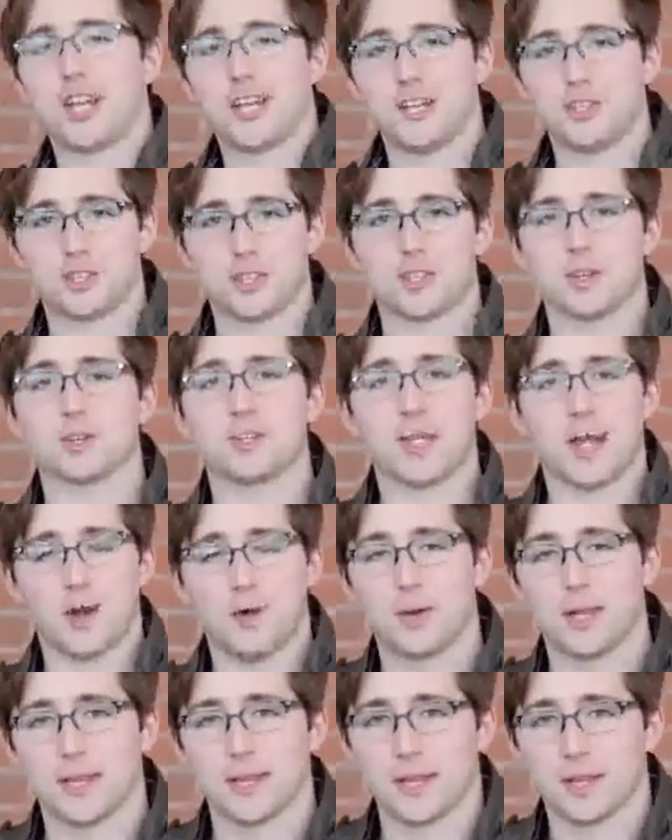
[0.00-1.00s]
change that they're
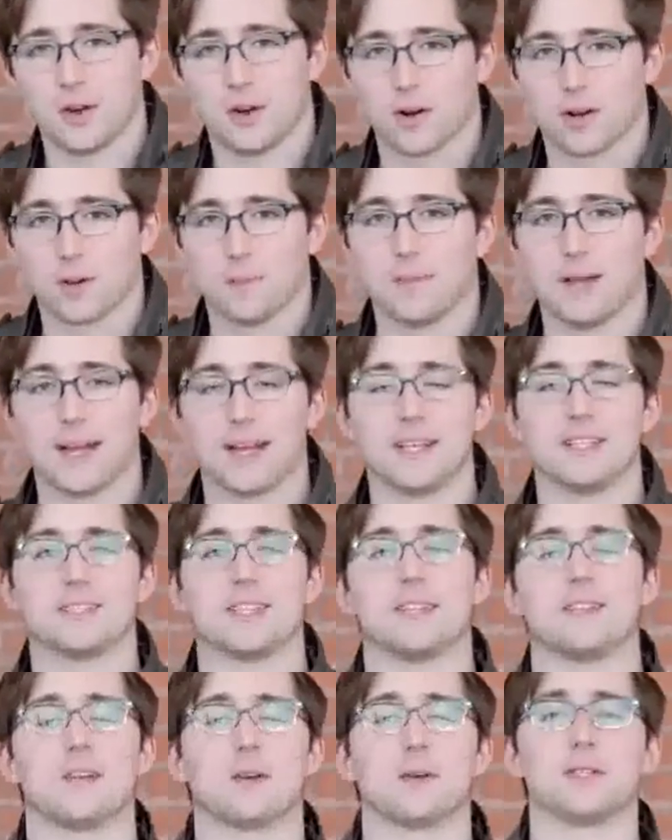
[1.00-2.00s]
touting in Arkham Knight
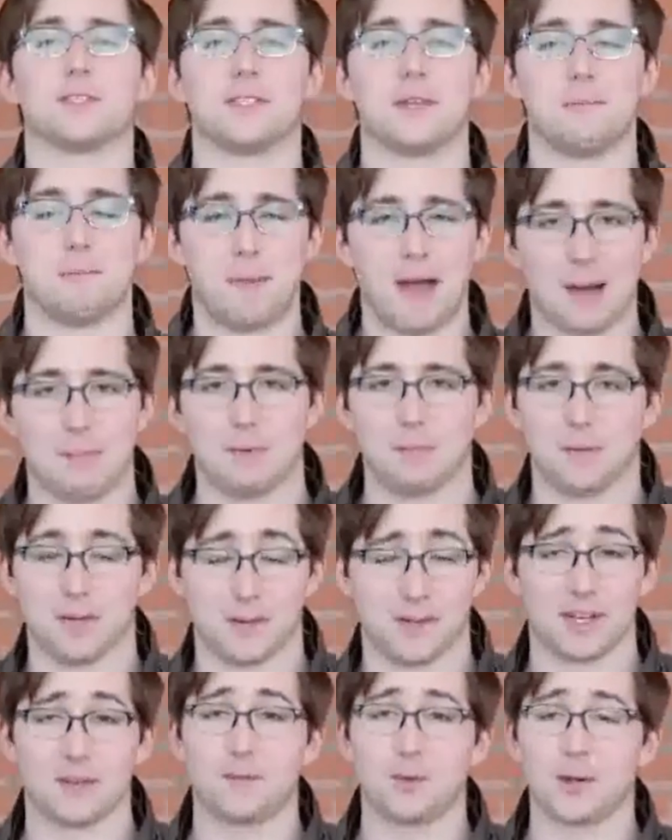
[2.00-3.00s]
is that there is the
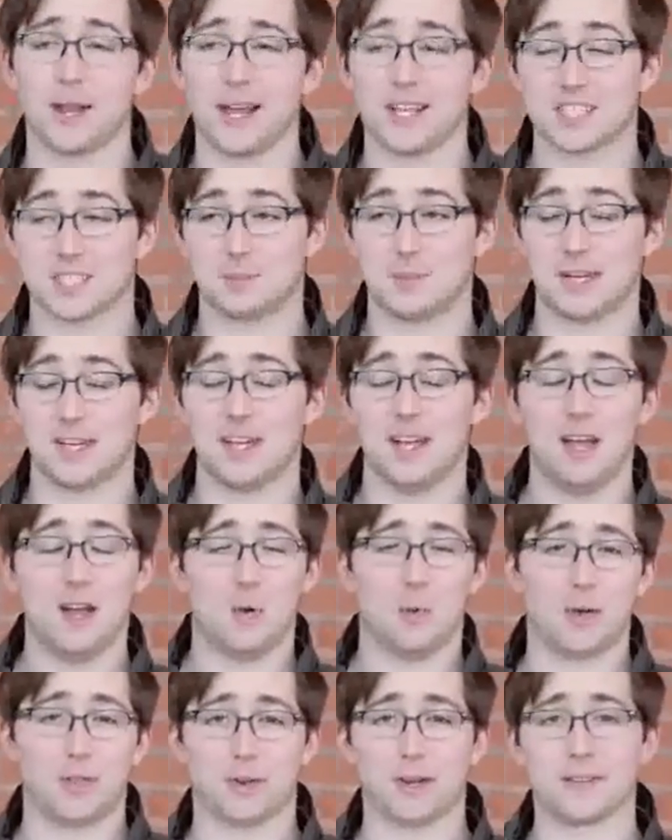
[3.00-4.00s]
Batmobile, and if you had asked me
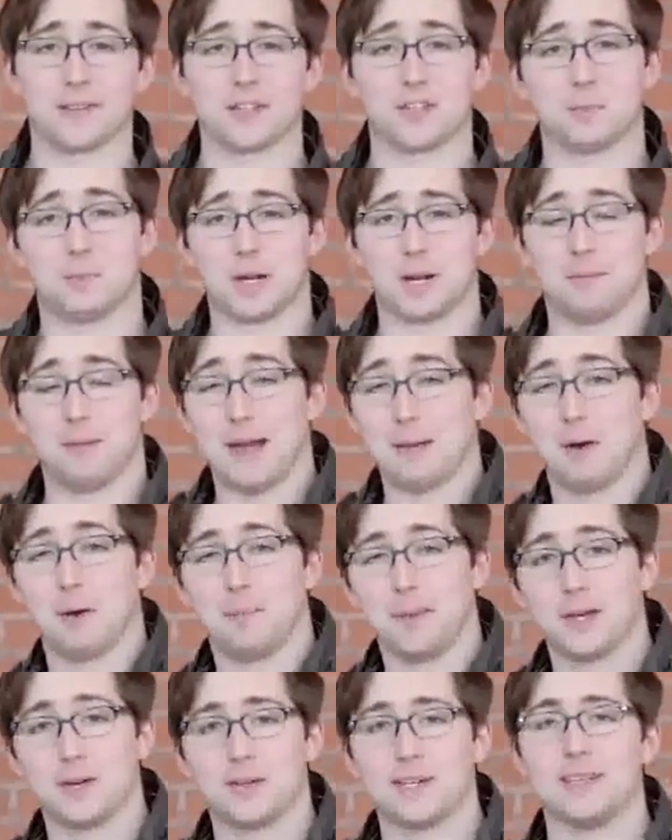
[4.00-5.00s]
whether or not they should put a
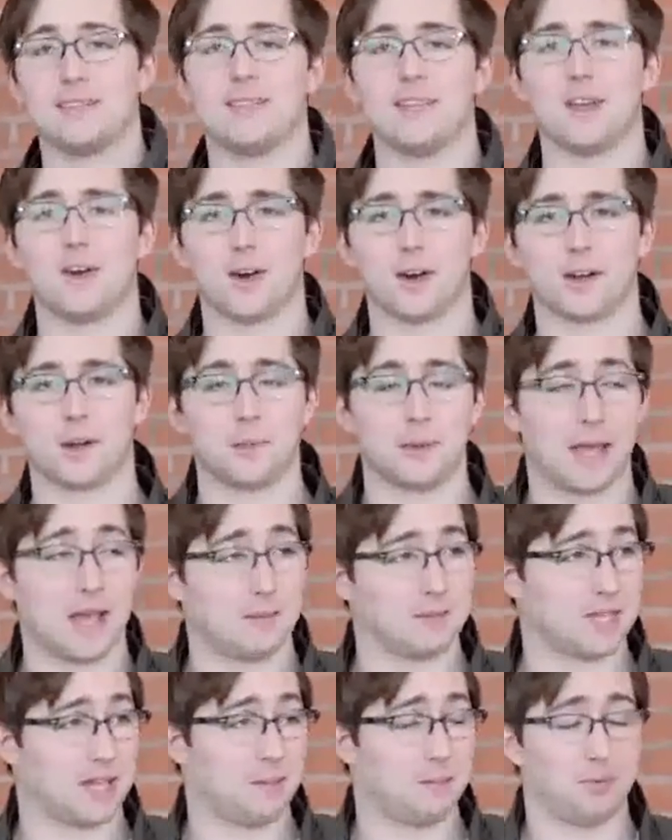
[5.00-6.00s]
Batmobile in the Arkham
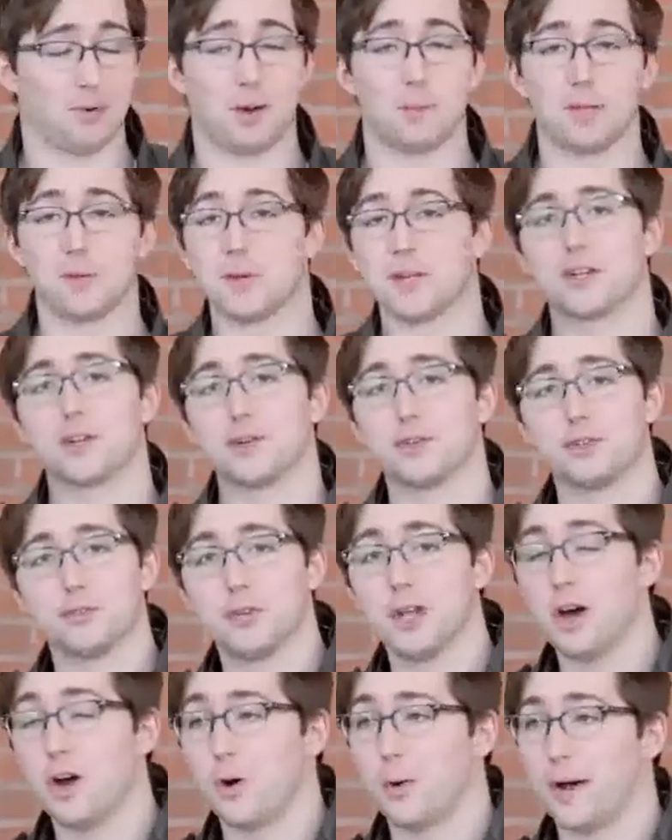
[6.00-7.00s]
games, I probably would have told
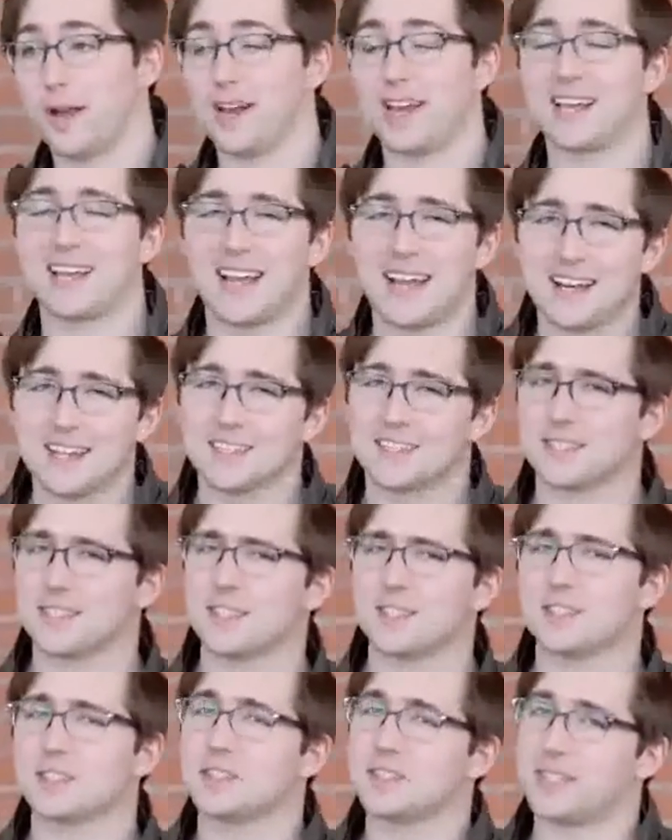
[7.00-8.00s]
you no, and I kind of
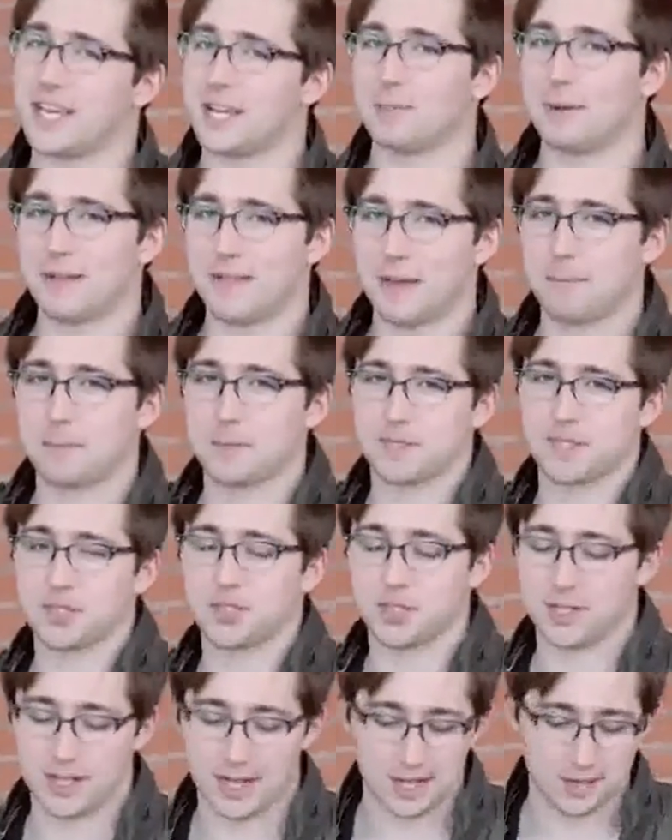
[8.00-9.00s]
still stand by that
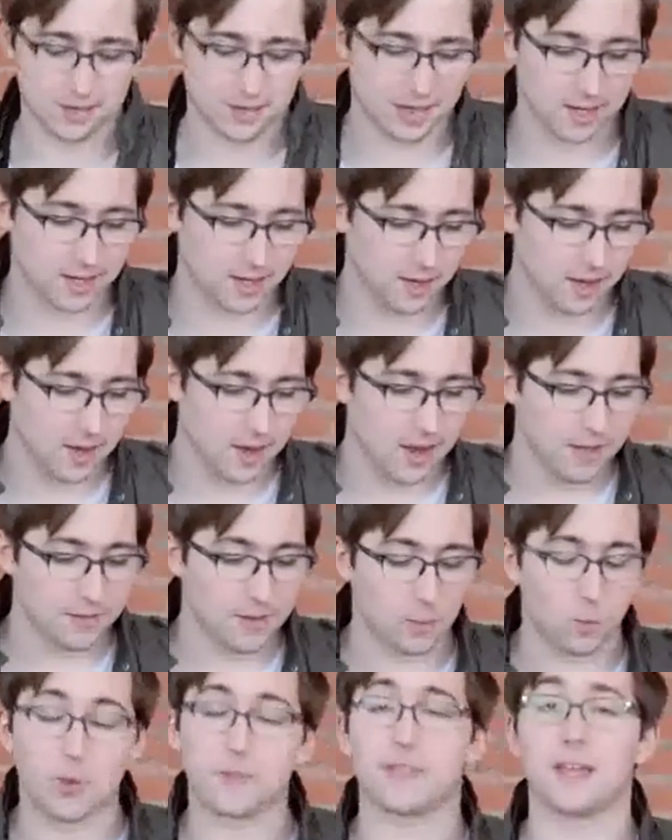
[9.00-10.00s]
position. I think
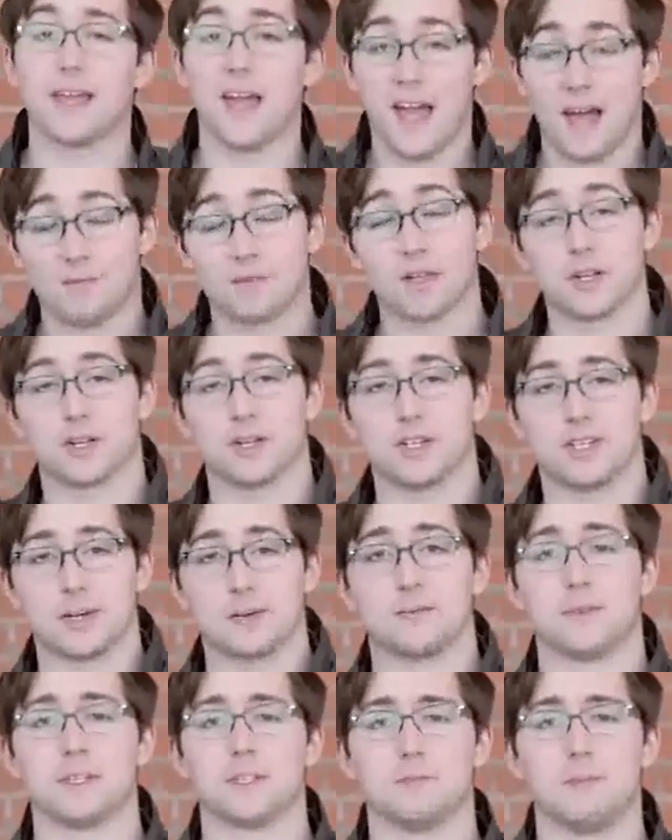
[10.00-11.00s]
that what they have done a good
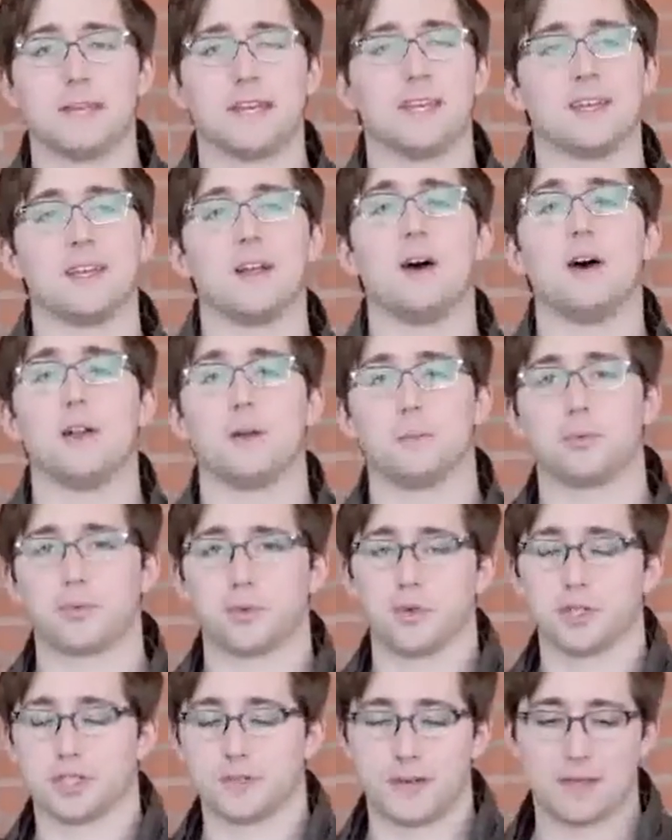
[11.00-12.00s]
job of is making it
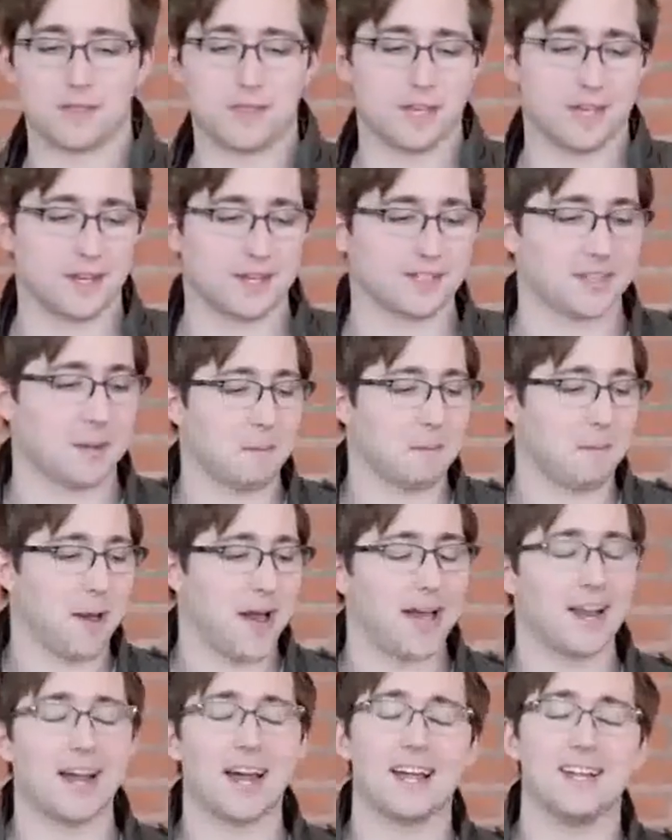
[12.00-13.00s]
unobtrusive. I think a
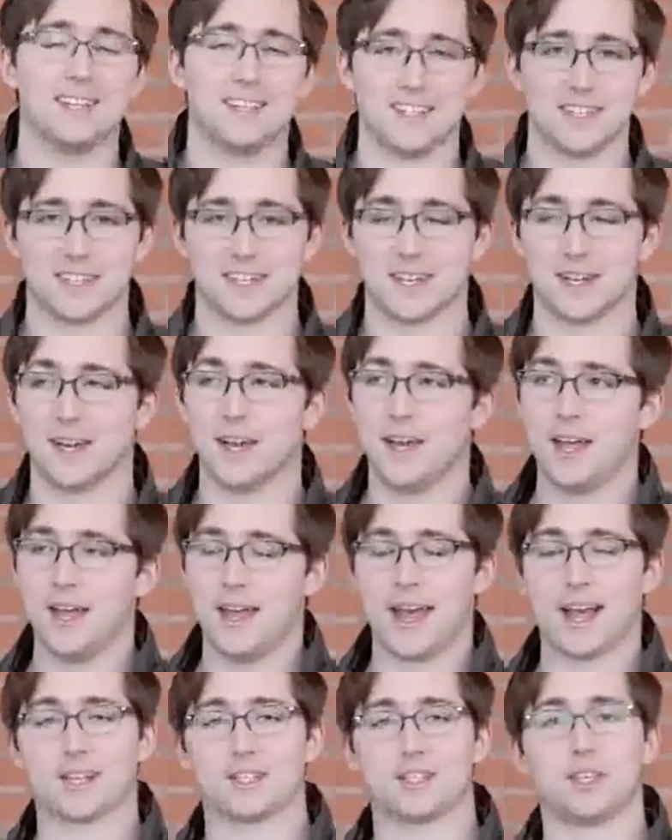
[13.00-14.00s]
bad idea
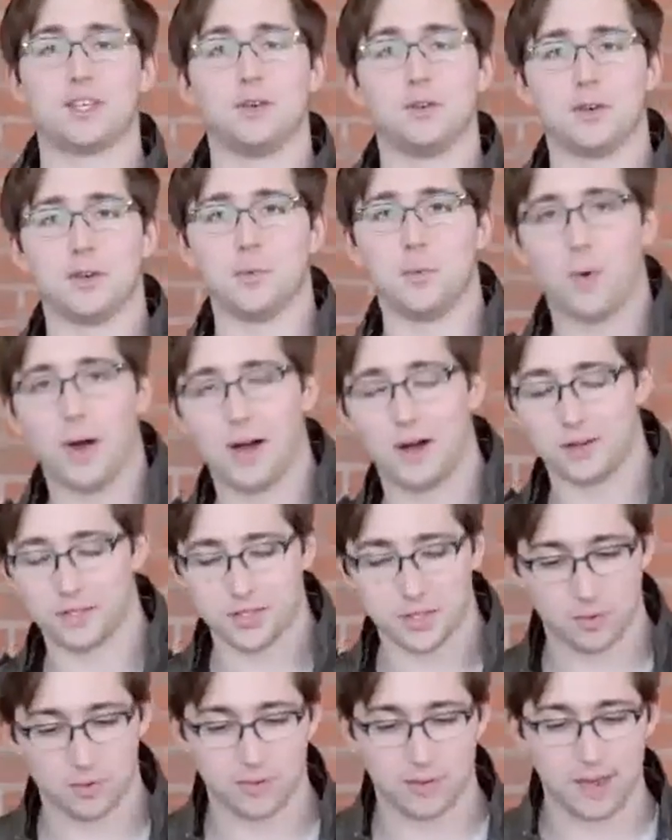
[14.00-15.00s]
executed well.
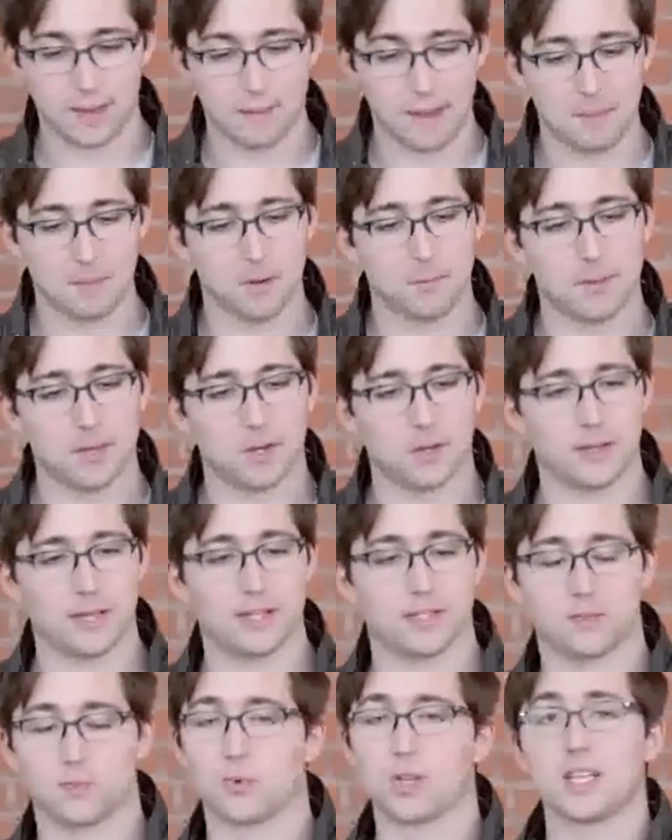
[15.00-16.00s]
So the Batmobile
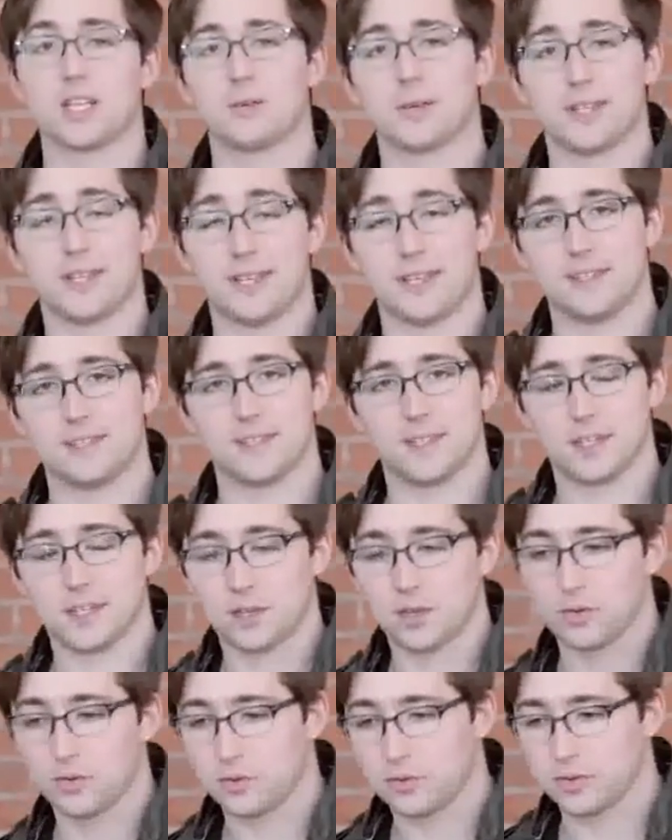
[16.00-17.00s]
is really, really easy to
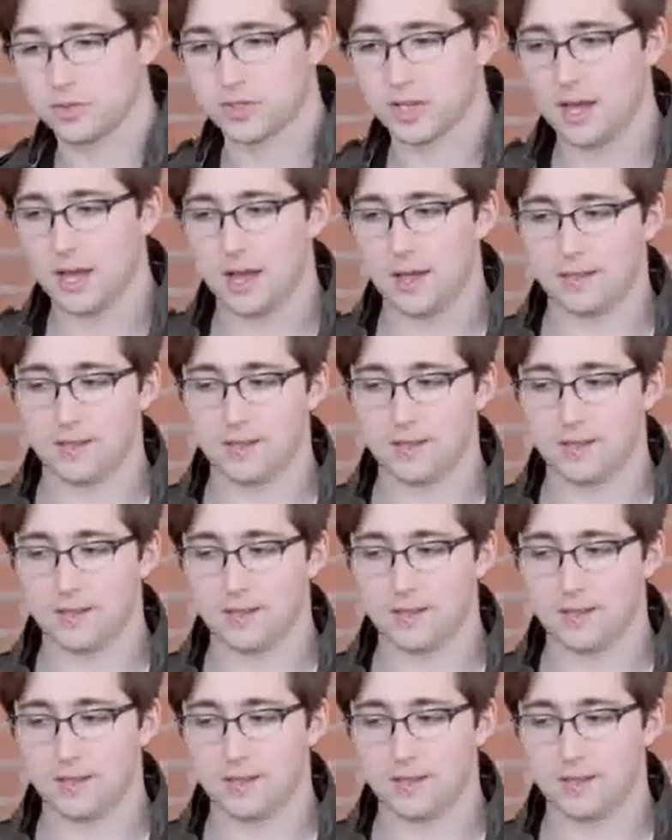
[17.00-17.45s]
use.